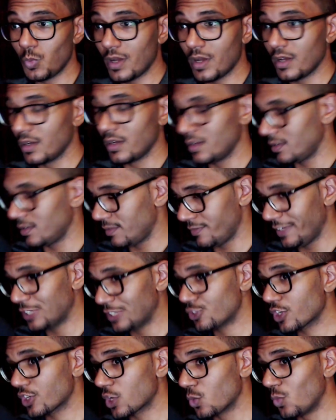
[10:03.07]
uh, V
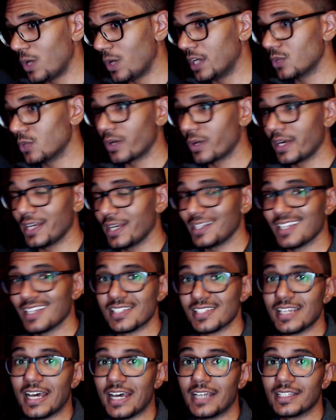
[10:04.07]
trigger one where it
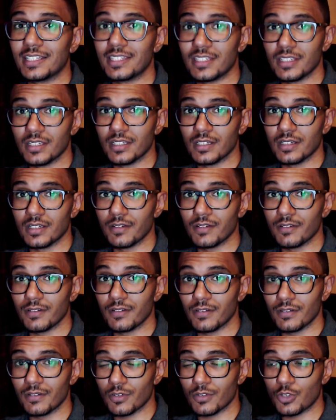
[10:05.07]
does not
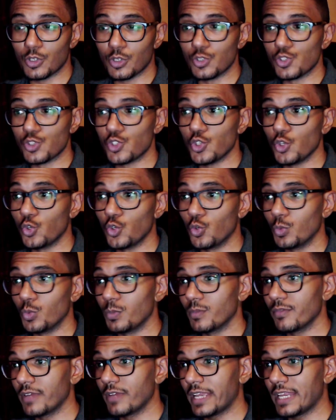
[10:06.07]

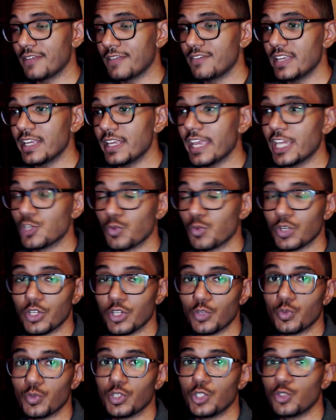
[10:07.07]
consume any V gauge when
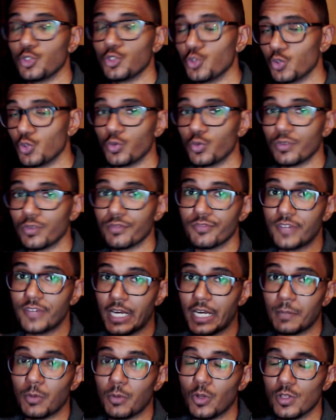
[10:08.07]
you when you do
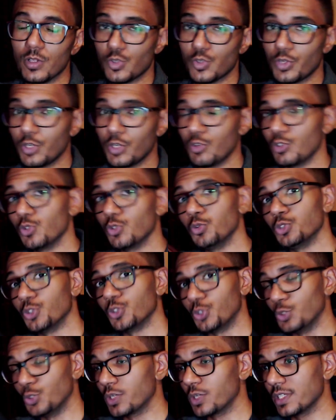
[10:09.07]
fireballs or you do
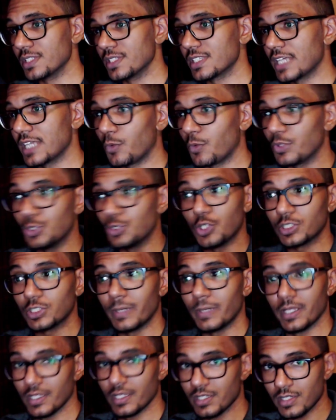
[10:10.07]
shurikens. Yeah, we talked
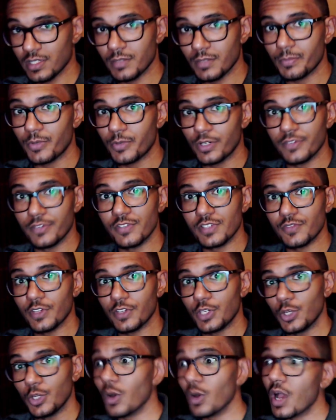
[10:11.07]
about this in the previous
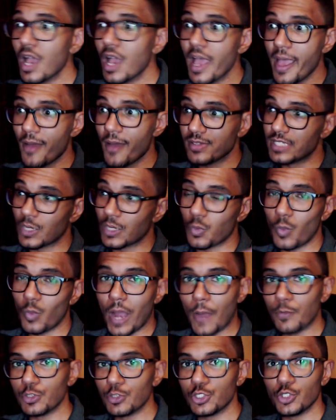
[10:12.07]
video. I was like,
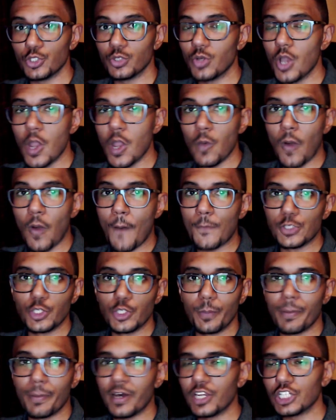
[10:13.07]
why would you why would
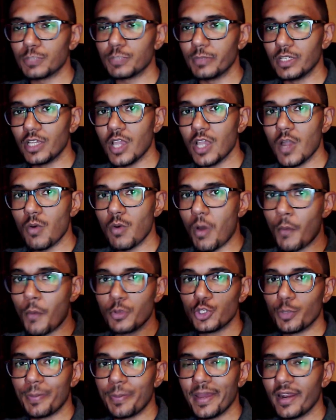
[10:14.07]
you punish me? Why
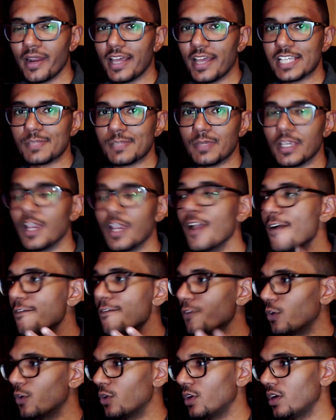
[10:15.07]
would you penalize me
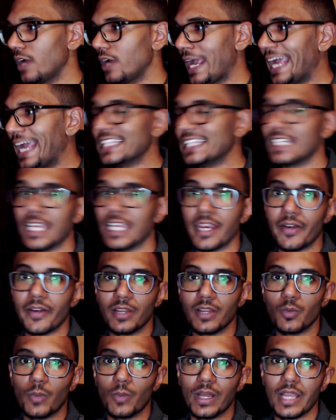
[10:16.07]
for
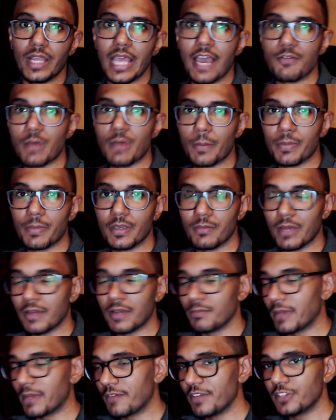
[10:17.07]
anti-airing while I have my my,
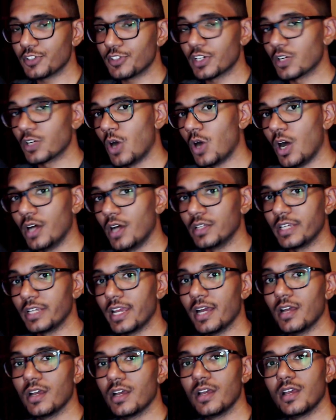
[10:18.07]
my V trigger on?
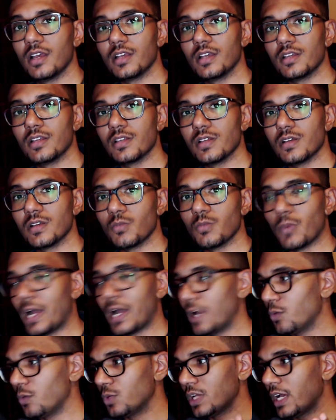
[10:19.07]
Yeah.
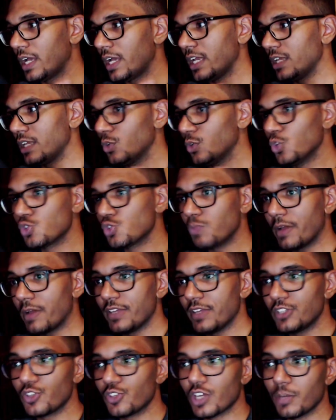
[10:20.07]
Why would I lose my
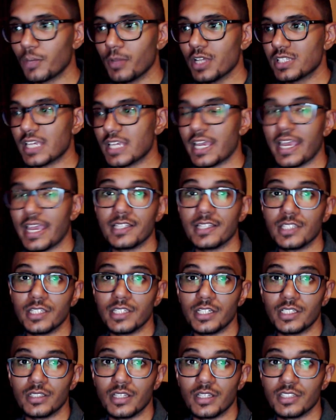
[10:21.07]
V trigger because I
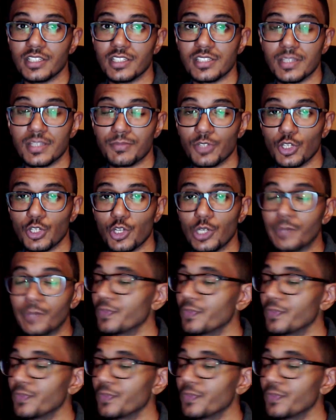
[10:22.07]
anti-aired? I did something good.